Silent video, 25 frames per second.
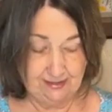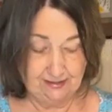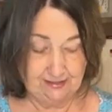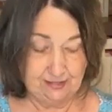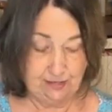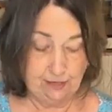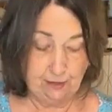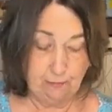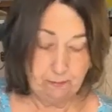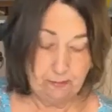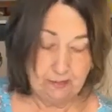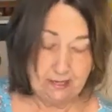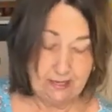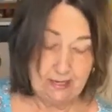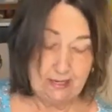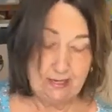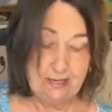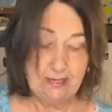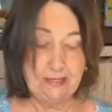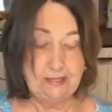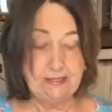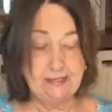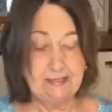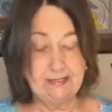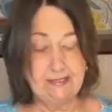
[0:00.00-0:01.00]
Here's our
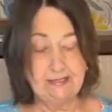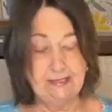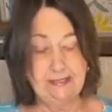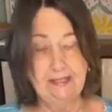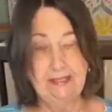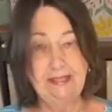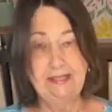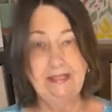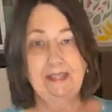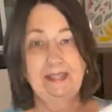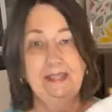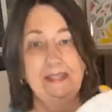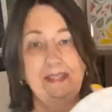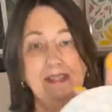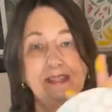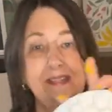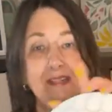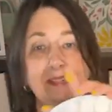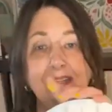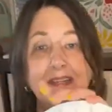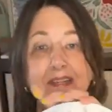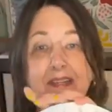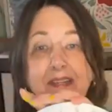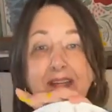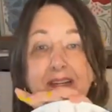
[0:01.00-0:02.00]
bees.
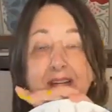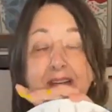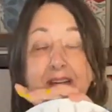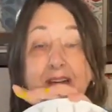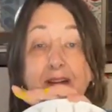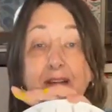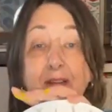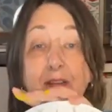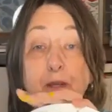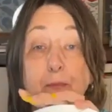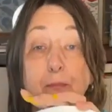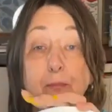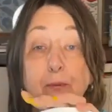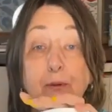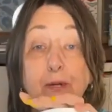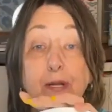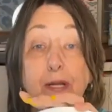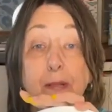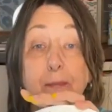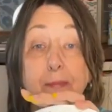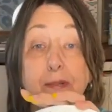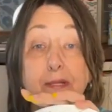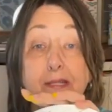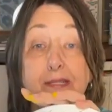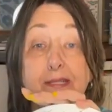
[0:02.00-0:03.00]
They're
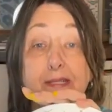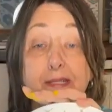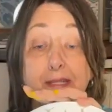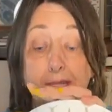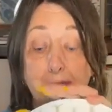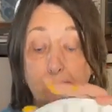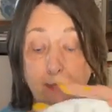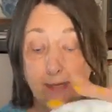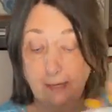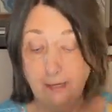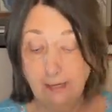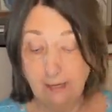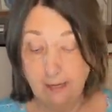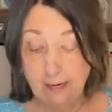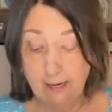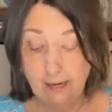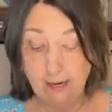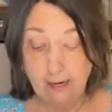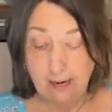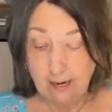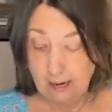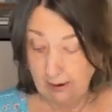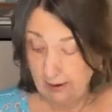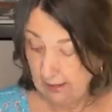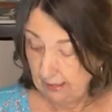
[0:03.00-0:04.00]
pretty busy.
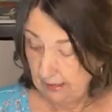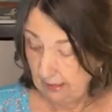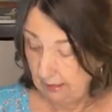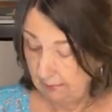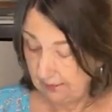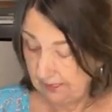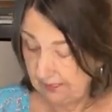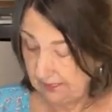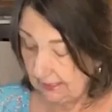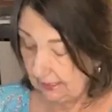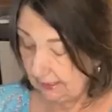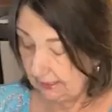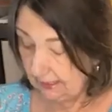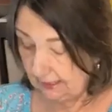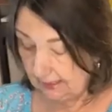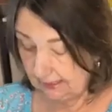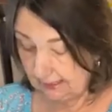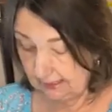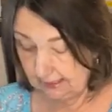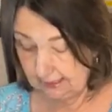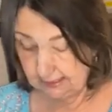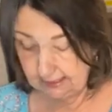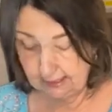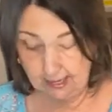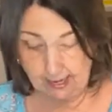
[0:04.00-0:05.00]
All right, let me set
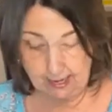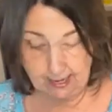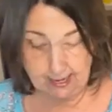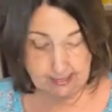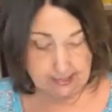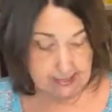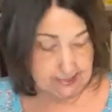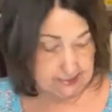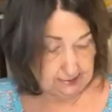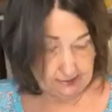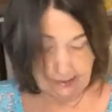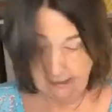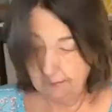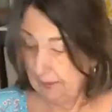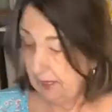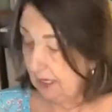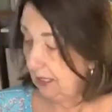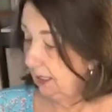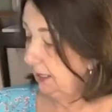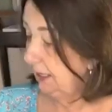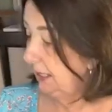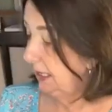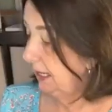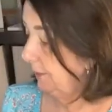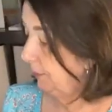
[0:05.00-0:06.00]
this aside and let
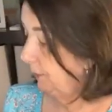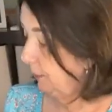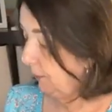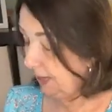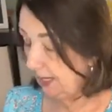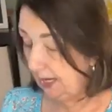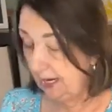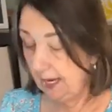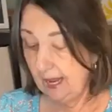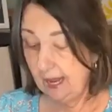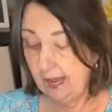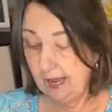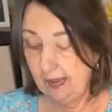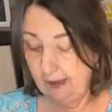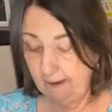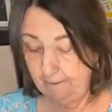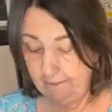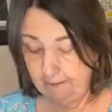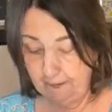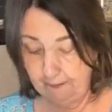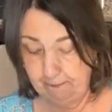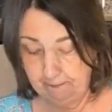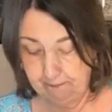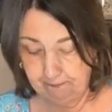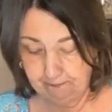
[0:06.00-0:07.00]
me clean up what I
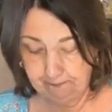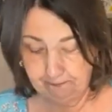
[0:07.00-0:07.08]
have.